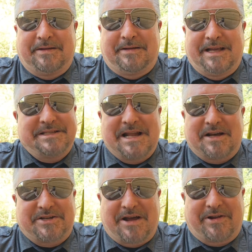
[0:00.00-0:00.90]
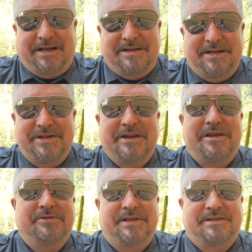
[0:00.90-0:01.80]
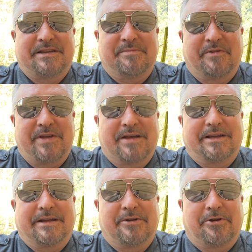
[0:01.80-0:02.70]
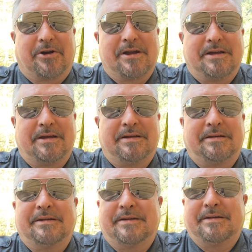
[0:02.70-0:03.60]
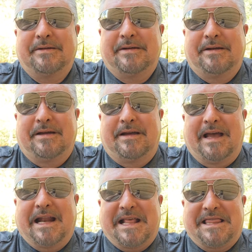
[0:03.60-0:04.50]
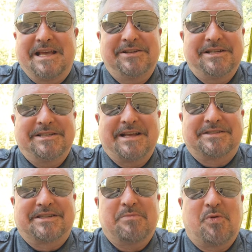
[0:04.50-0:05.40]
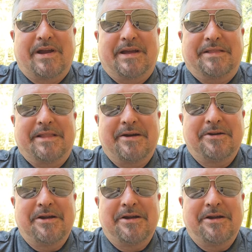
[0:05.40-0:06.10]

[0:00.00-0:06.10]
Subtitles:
He's not shouting. She accuses him of yelling at her. And I think she said somewhere in there,